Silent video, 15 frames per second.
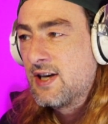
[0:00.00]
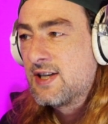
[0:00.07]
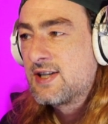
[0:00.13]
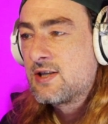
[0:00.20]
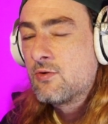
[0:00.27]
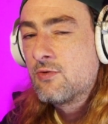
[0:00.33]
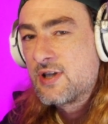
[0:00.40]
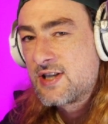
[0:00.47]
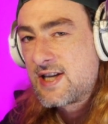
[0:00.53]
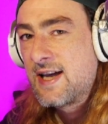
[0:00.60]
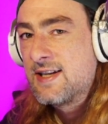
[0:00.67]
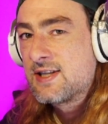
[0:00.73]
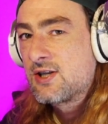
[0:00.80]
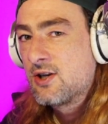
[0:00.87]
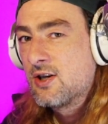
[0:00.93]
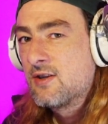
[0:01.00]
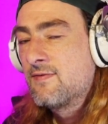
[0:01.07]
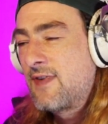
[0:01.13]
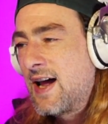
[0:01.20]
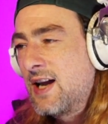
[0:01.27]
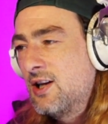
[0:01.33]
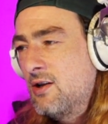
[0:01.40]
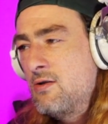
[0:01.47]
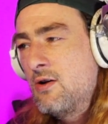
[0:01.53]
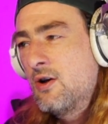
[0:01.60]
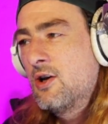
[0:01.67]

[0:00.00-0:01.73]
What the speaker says: It still retains certain value.